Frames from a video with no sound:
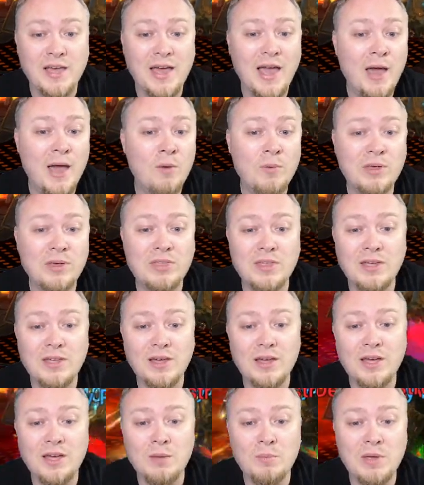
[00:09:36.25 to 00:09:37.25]
and we think
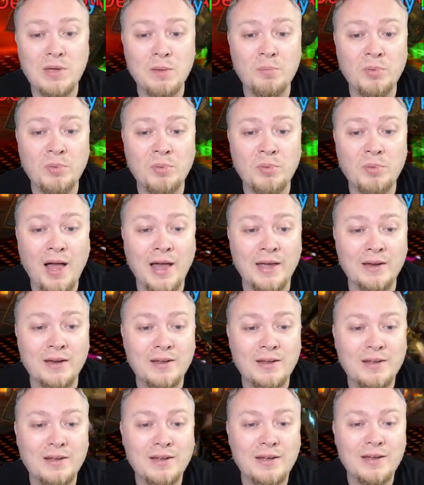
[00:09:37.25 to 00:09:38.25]
it can be applied.
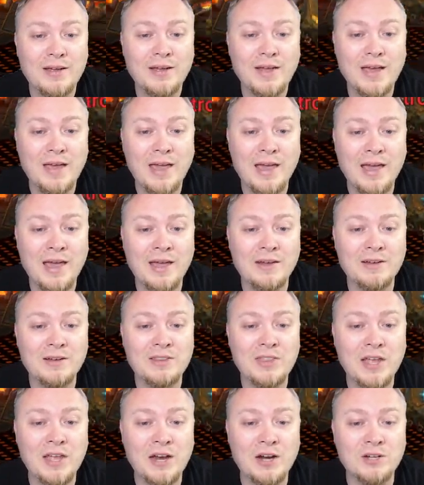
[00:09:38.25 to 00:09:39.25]
And
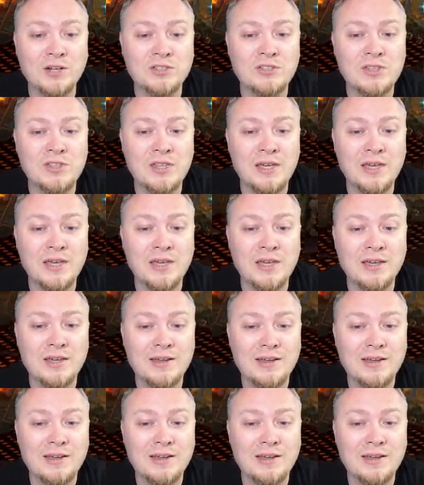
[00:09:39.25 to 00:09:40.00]
there's the